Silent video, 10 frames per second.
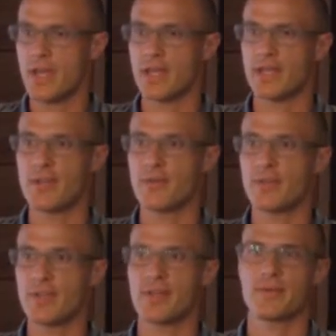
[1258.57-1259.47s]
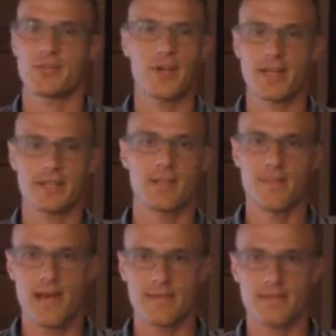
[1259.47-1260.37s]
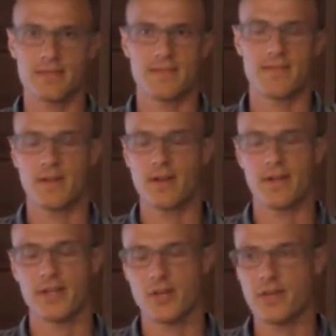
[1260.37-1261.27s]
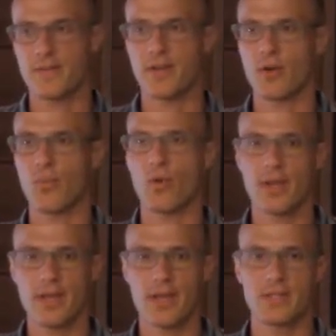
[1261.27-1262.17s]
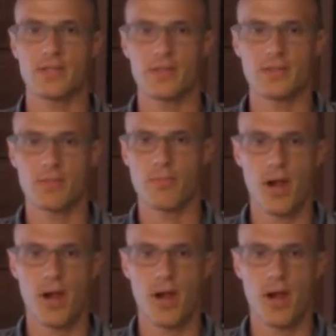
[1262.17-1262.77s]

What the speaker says: And he really was trying to get to the bottom of this and trying to figure out what can I do to